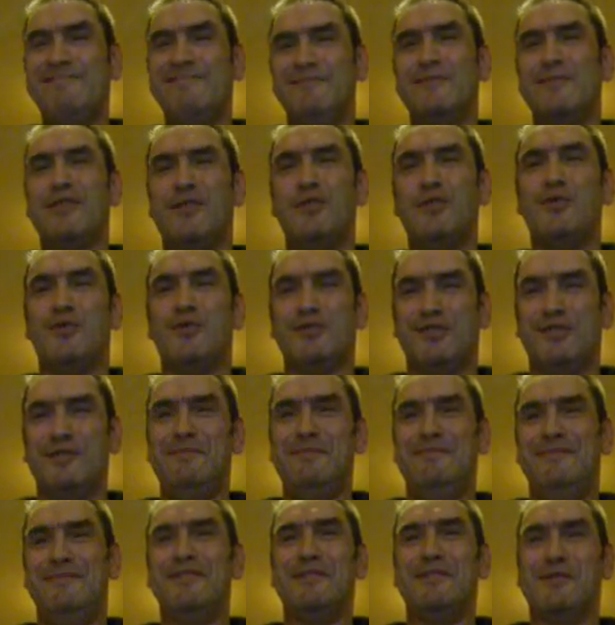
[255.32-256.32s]
They're awesome.
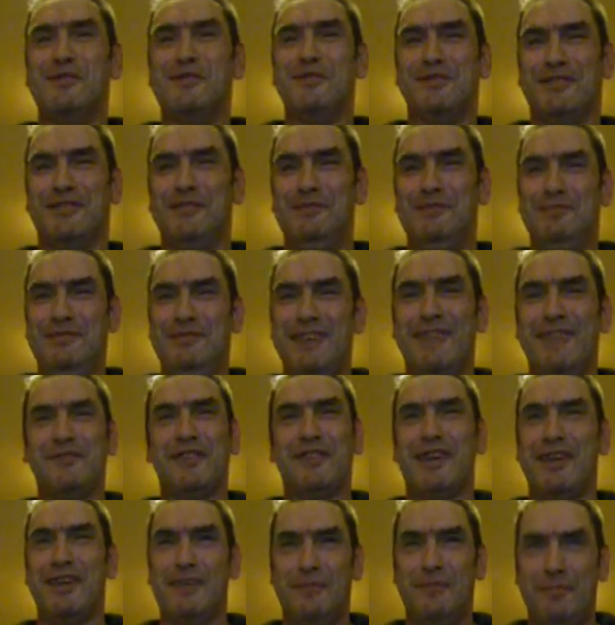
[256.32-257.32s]
They're awesome. You have to
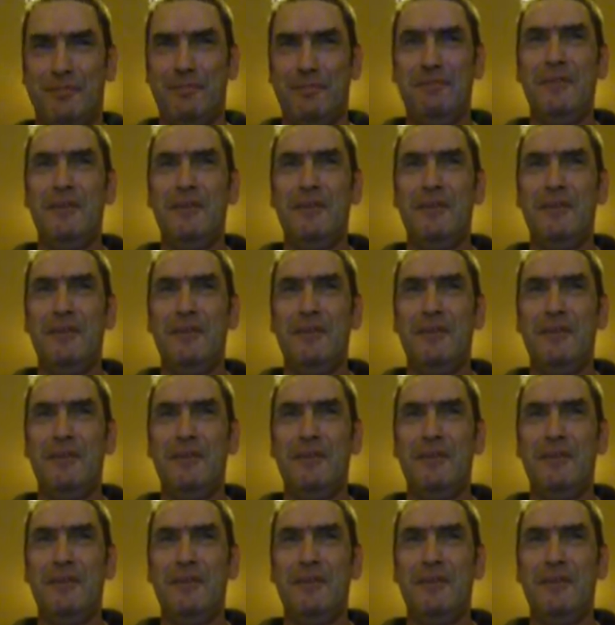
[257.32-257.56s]
come